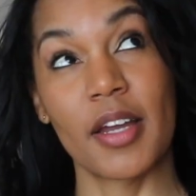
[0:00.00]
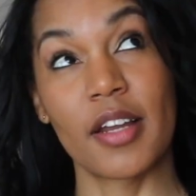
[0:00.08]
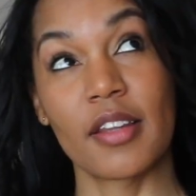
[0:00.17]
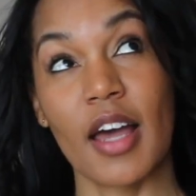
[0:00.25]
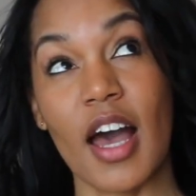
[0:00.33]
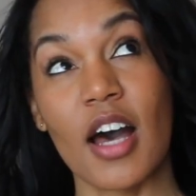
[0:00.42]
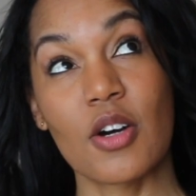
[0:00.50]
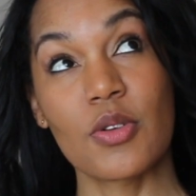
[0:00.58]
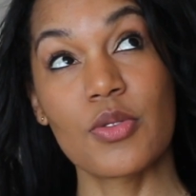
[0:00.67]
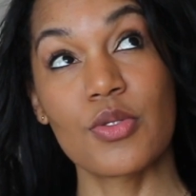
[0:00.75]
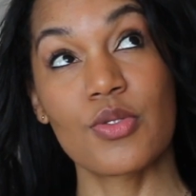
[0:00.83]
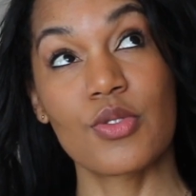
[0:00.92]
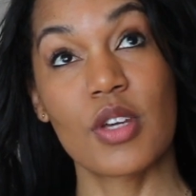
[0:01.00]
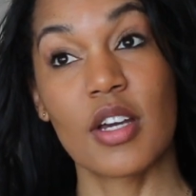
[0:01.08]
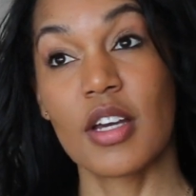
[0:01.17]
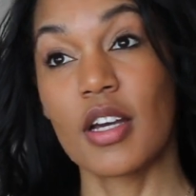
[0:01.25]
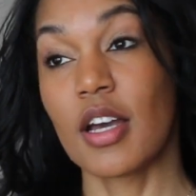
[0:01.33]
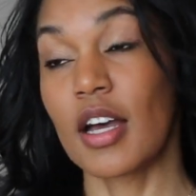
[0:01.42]
getting the house,
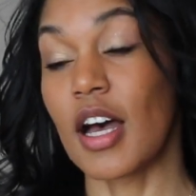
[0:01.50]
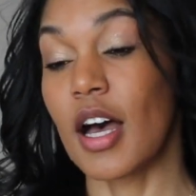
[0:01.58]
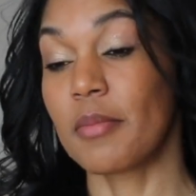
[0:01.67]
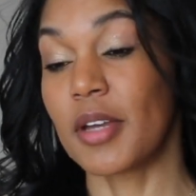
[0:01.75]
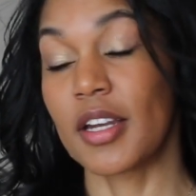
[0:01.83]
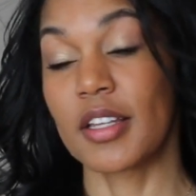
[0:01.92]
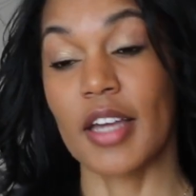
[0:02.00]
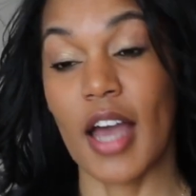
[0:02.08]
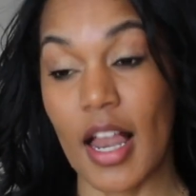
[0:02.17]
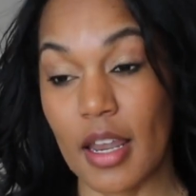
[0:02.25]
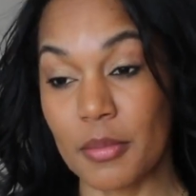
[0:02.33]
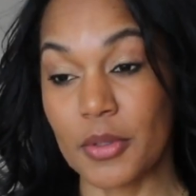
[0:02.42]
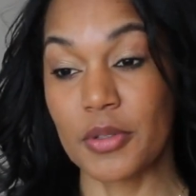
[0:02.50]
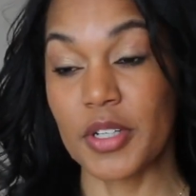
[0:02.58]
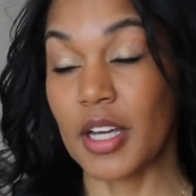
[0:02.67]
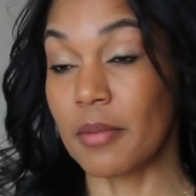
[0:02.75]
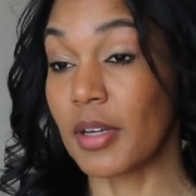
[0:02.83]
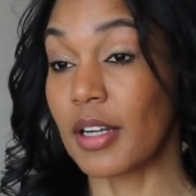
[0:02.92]
I'm getting the
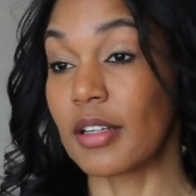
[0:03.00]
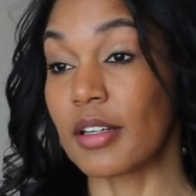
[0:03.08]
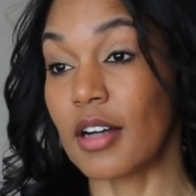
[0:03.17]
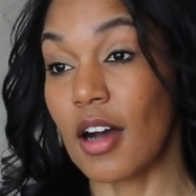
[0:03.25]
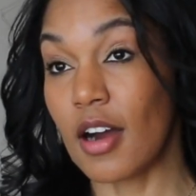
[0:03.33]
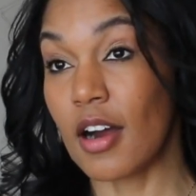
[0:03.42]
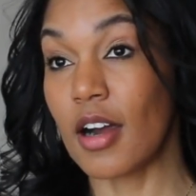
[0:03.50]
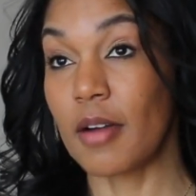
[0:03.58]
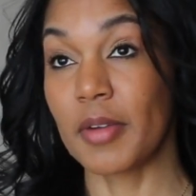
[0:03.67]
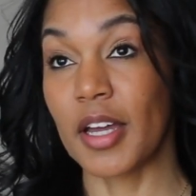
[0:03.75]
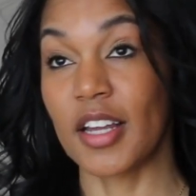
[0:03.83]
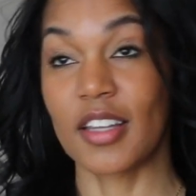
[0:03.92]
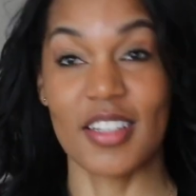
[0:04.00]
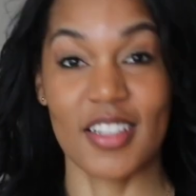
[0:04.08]
alimony, I'm getting the car, I'm getting